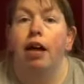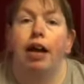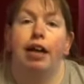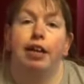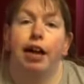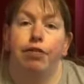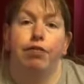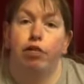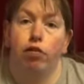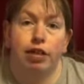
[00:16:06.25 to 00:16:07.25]
And
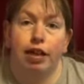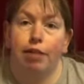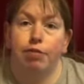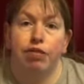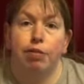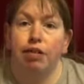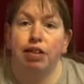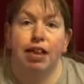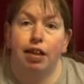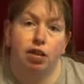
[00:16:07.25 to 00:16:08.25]
everyone got scammed. There was about
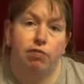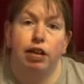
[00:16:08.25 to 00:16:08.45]
6 of